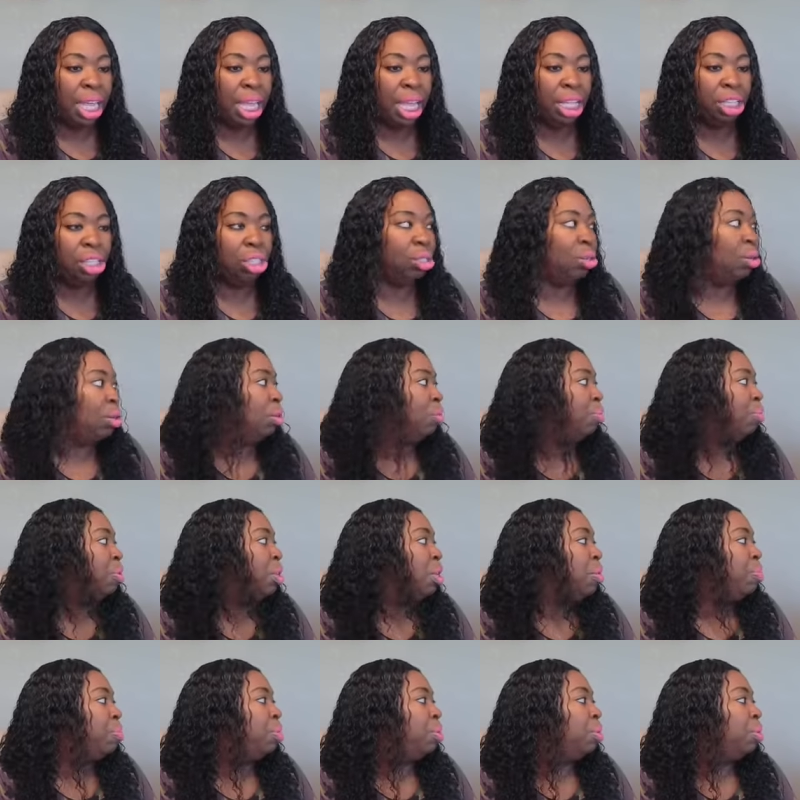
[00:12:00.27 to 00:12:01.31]
and certain
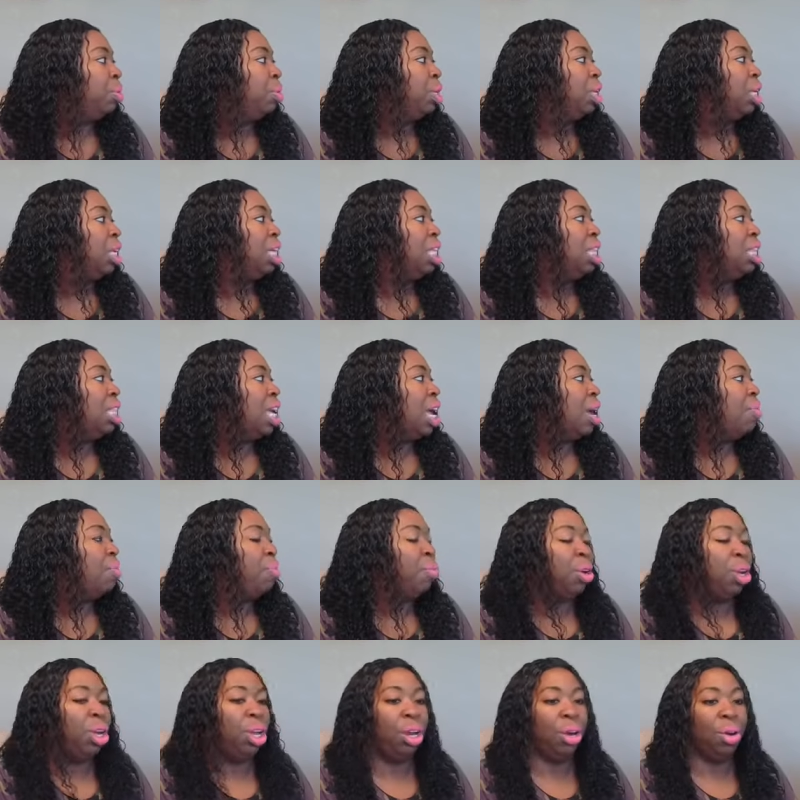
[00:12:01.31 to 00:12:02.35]
people that
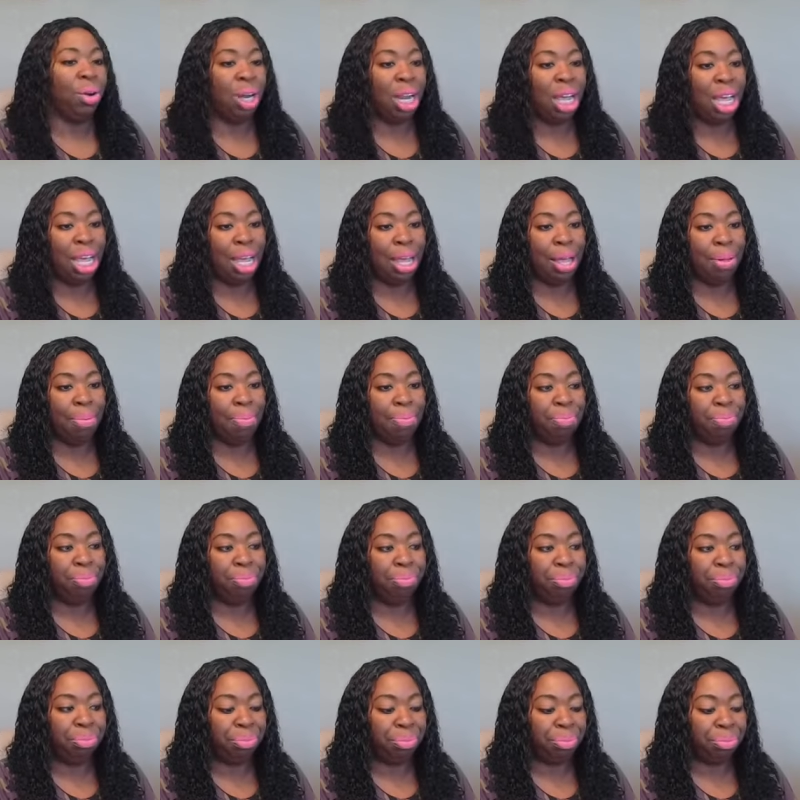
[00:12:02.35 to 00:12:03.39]
we're um,